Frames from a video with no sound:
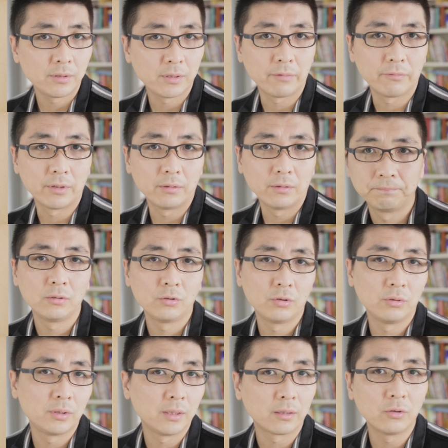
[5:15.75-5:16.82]
7.
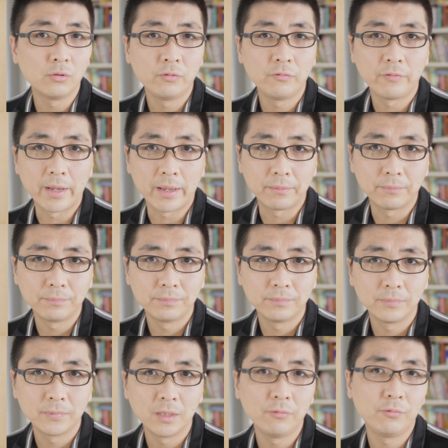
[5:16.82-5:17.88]
Choose a good fan.
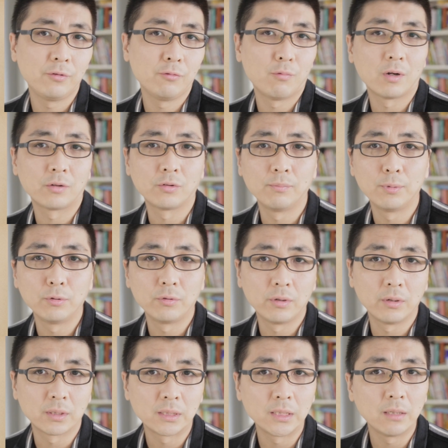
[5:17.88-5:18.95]
If you want to put
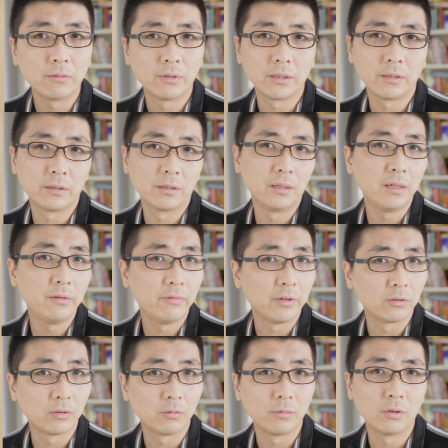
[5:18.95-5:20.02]
your server in the
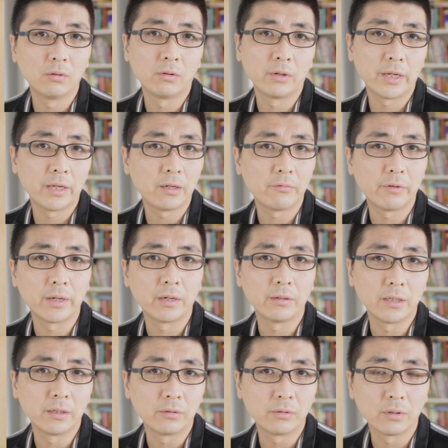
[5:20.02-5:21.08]
living room or anywhere
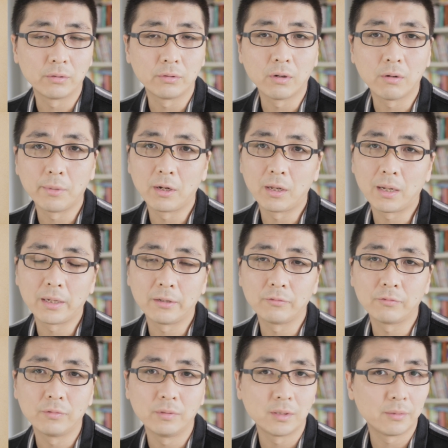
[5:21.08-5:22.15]
near your normal
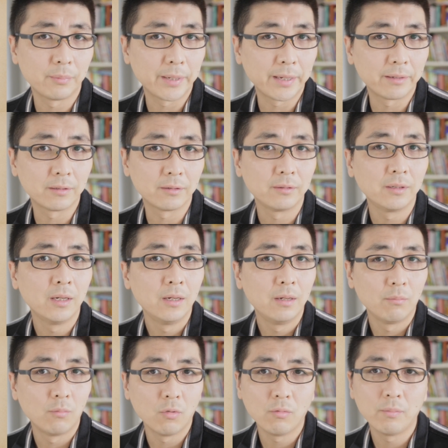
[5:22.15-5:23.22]
life, spend
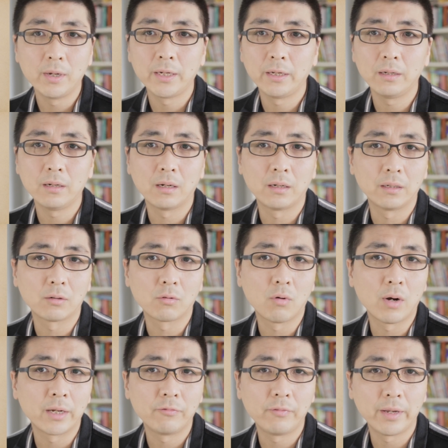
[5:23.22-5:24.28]
more money on a
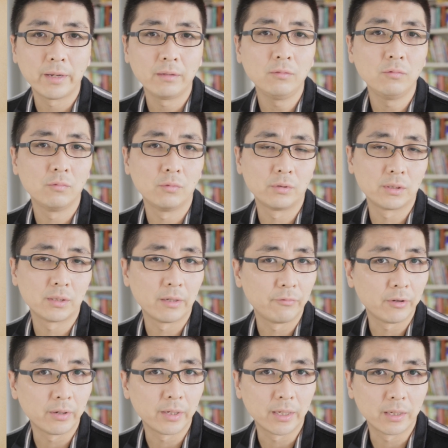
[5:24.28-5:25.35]
quiet fan would
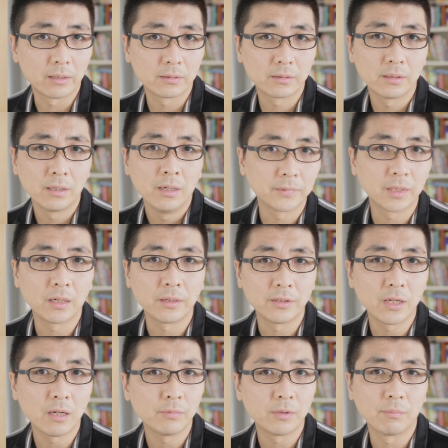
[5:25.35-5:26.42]
save your ass. I
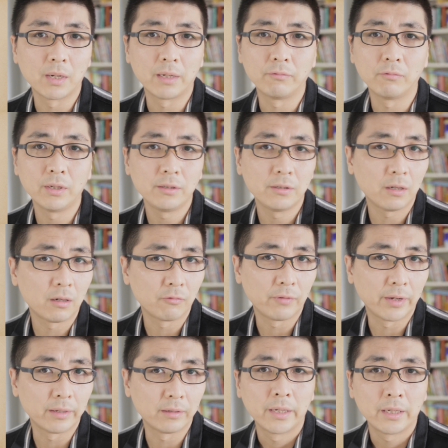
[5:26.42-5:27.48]
dumped my $1
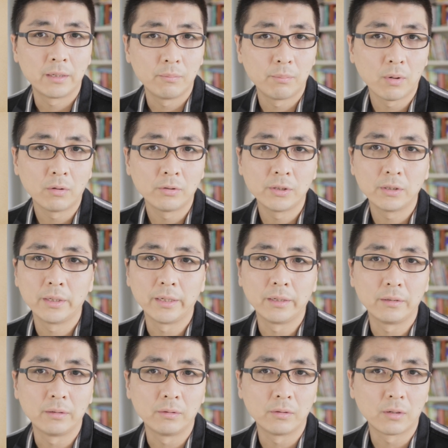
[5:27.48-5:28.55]
fan and bought
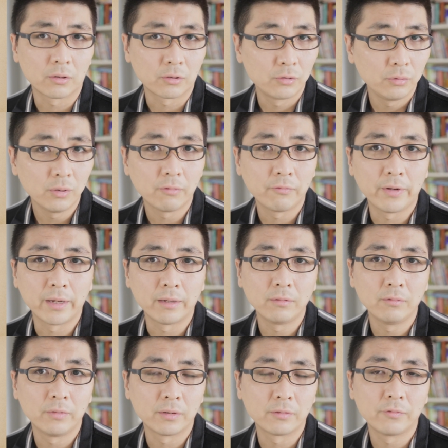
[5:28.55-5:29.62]
a Noctua
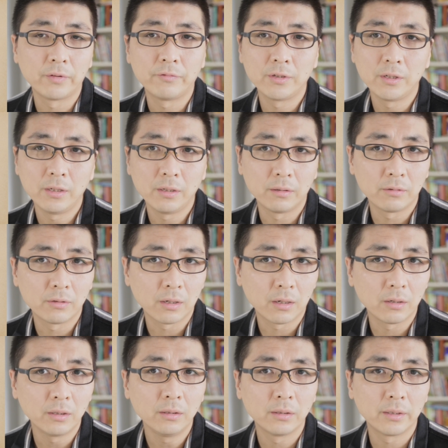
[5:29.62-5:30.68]
fan with
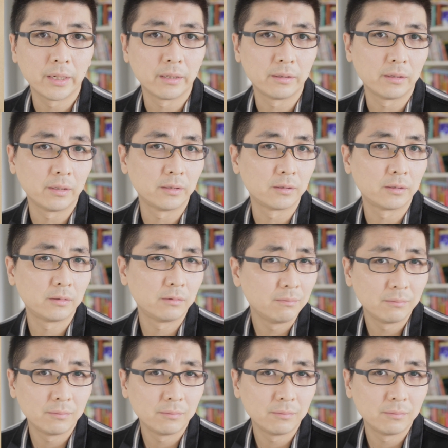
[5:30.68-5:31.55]
$15 and it's